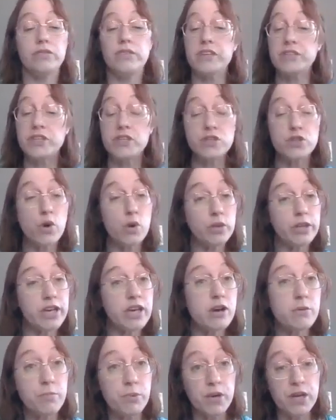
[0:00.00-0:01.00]
This is only
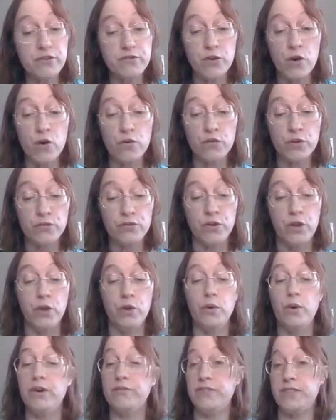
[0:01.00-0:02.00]
a brief
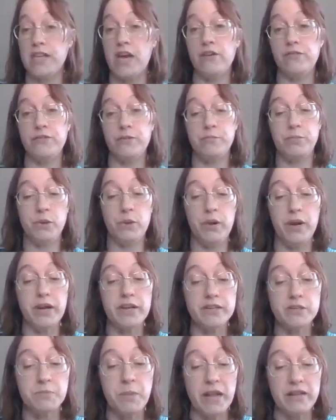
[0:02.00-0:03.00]
overview of self-employed
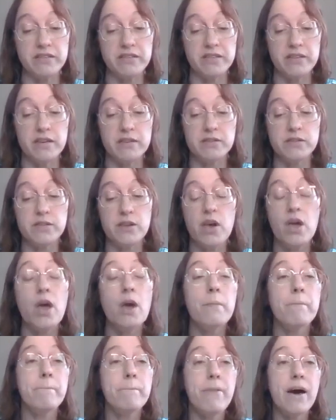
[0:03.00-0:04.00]
expenses,
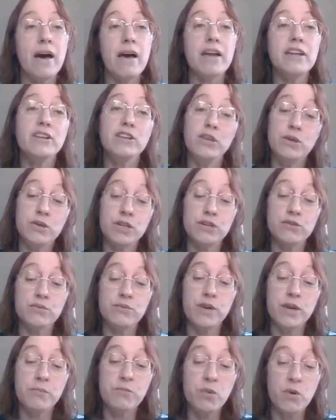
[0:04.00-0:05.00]
but you can
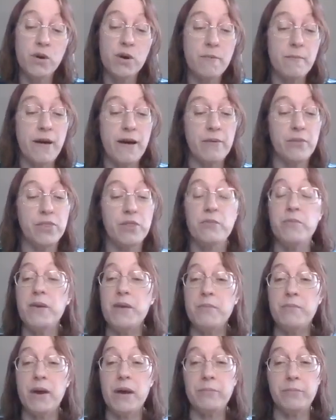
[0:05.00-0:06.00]
read more about them
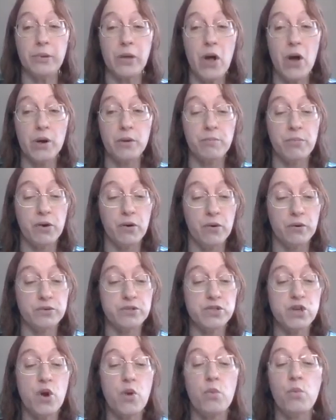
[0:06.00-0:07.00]
in my blog
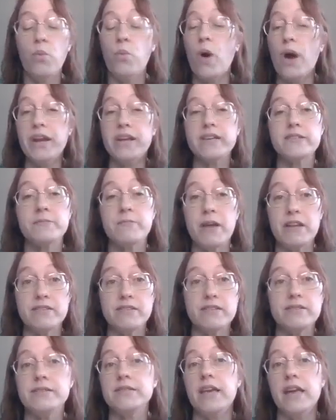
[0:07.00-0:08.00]
post, What
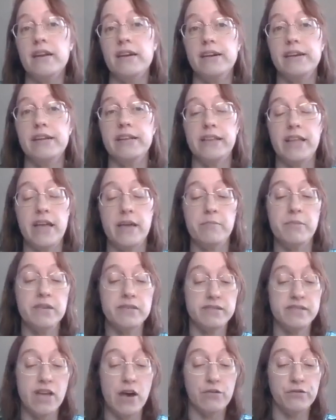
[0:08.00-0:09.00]
Expenses Can I Claim
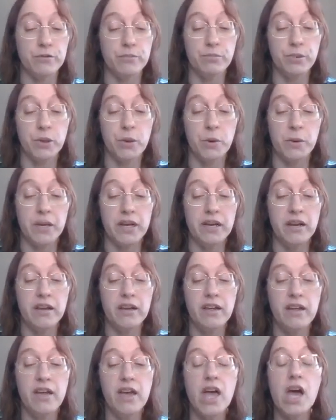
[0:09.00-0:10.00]
as Self-Employed?
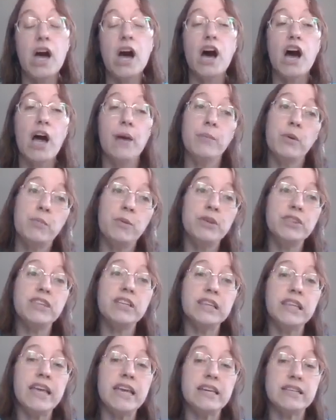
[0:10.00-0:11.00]
I will put the
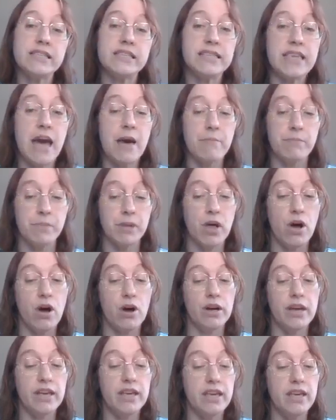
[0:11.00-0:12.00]
link to that
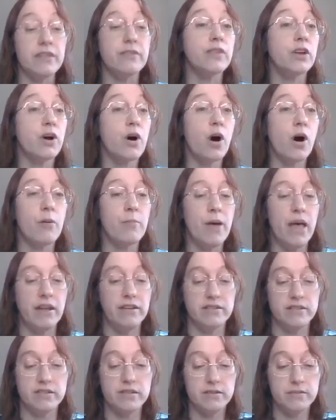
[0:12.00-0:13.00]
blog in the
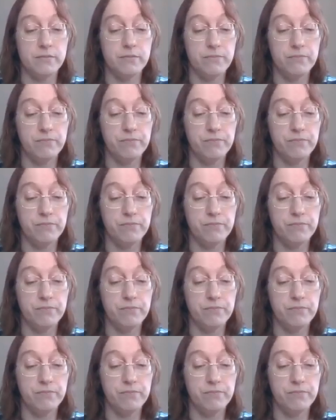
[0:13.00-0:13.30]
comments.